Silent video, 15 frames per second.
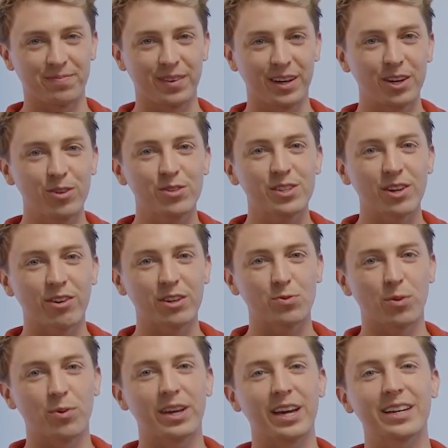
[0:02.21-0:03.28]
a new series
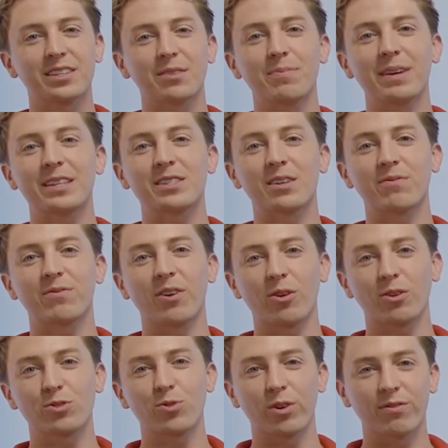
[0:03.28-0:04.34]
where we get to meet some
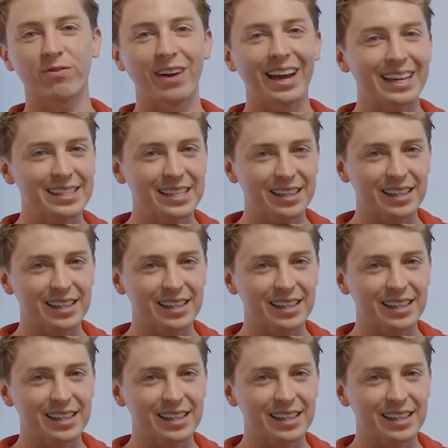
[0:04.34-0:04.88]
folks who are advancing